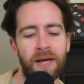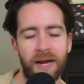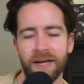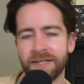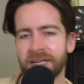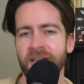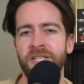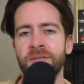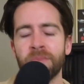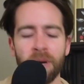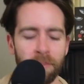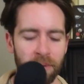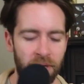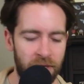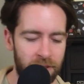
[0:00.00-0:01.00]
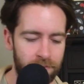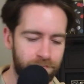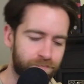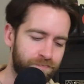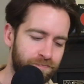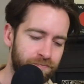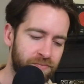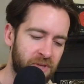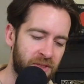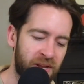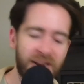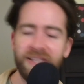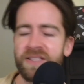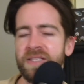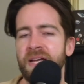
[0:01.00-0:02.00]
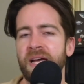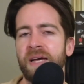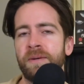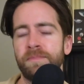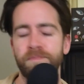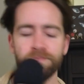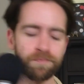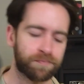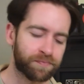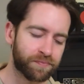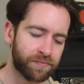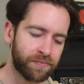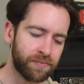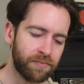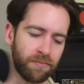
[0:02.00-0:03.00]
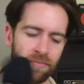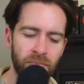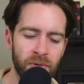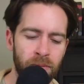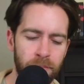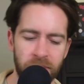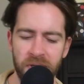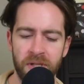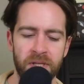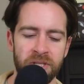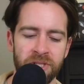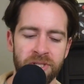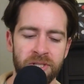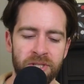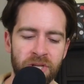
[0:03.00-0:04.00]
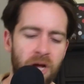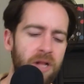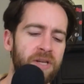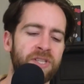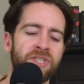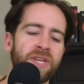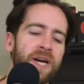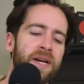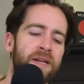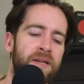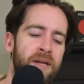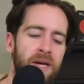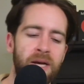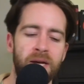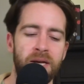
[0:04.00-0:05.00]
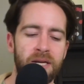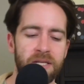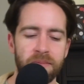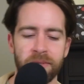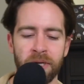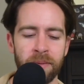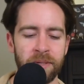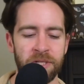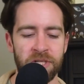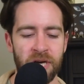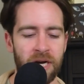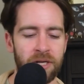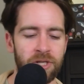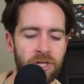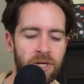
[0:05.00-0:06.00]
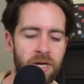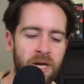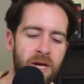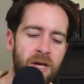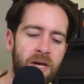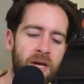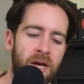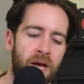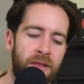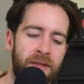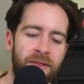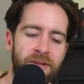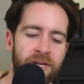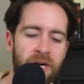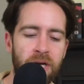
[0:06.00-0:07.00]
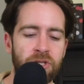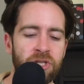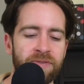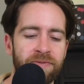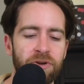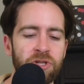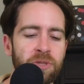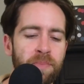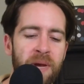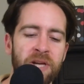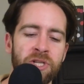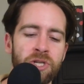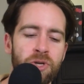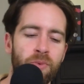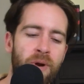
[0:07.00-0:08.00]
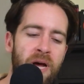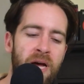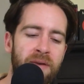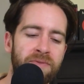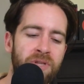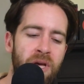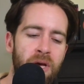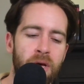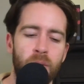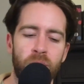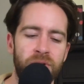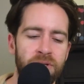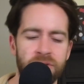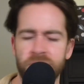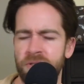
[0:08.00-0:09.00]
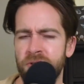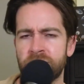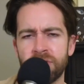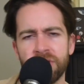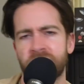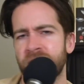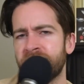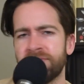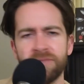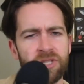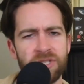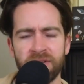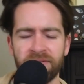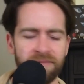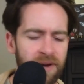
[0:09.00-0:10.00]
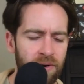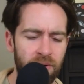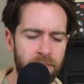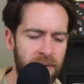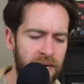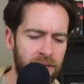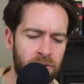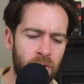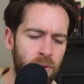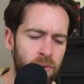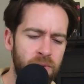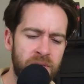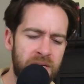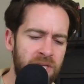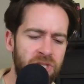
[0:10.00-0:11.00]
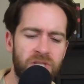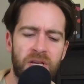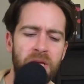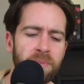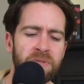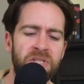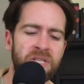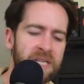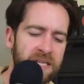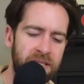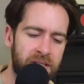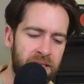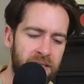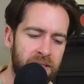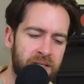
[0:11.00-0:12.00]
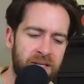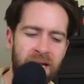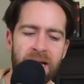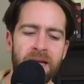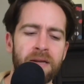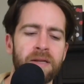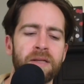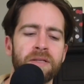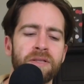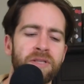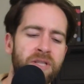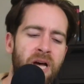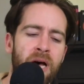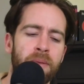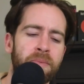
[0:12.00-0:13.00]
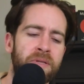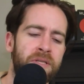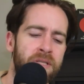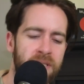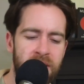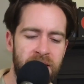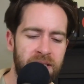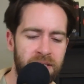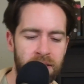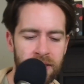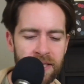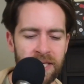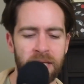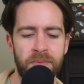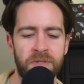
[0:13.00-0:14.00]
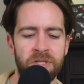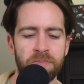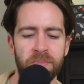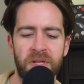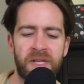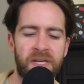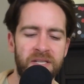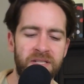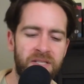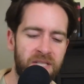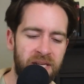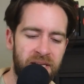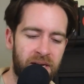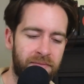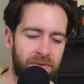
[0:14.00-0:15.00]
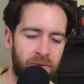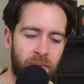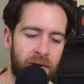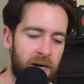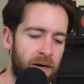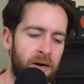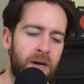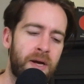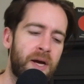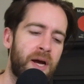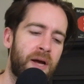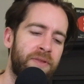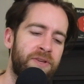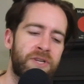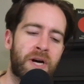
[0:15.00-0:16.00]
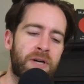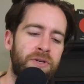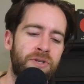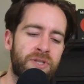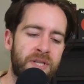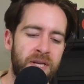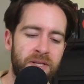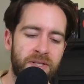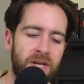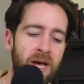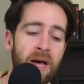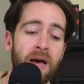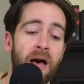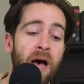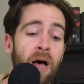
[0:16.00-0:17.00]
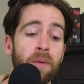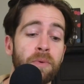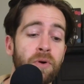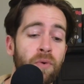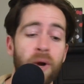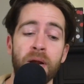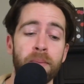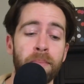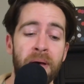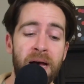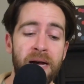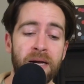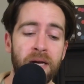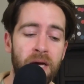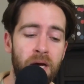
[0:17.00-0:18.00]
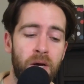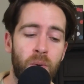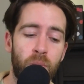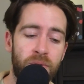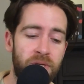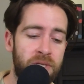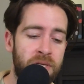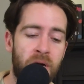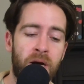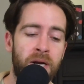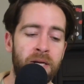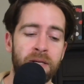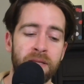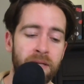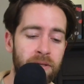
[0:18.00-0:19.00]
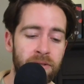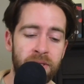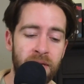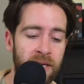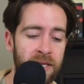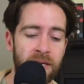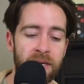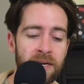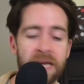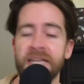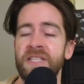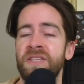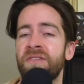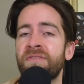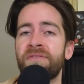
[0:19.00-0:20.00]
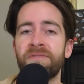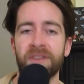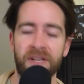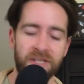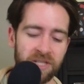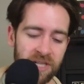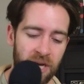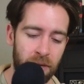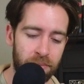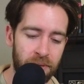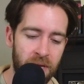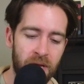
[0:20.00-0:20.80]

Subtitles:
And he takes him up on it. And the next day, Bill, he's all excited to become a doctor. And then the doctor's first patient arrives with just a very bad cold, and he just keeps sneezing. He can't stop sneezing, and he keeps spilling his tea everywhere. And the doctor says, I'll be right back with a tonic that'll get you nice and fixed up.